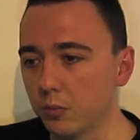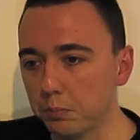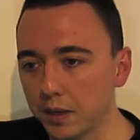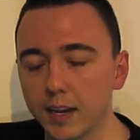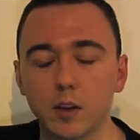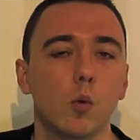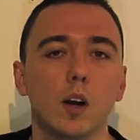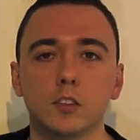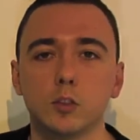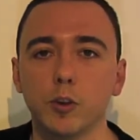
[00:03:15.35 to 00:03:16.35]
blank
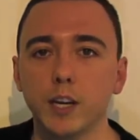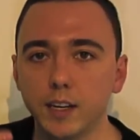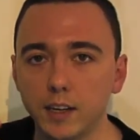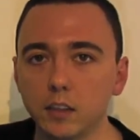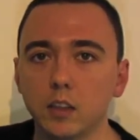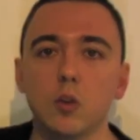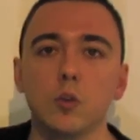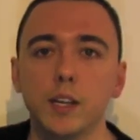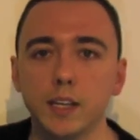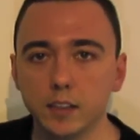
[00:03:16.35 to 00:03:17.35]
white screen in it
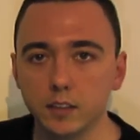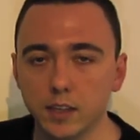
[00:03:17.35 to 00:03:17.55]
loading